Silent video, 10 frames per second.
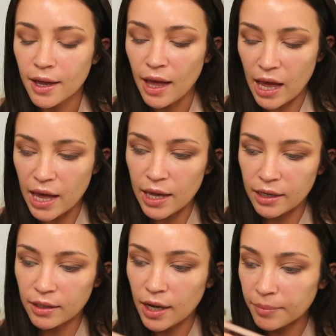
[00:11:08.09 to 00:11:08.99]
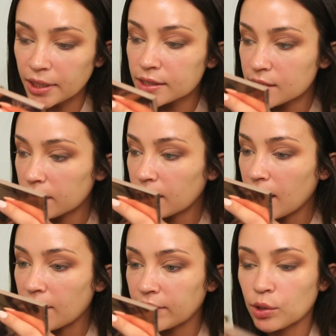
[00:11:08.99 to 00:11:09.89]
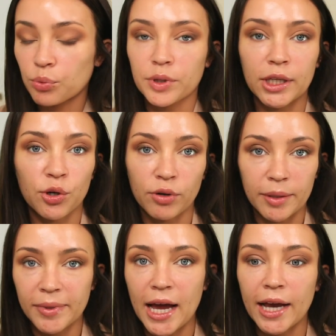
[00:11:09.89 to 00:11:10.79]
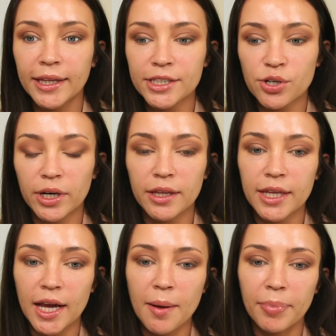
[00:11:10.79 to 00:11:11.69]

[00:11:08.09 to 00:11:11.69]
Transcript: And I mean, it's not that I have like really crepey eyelids or anything,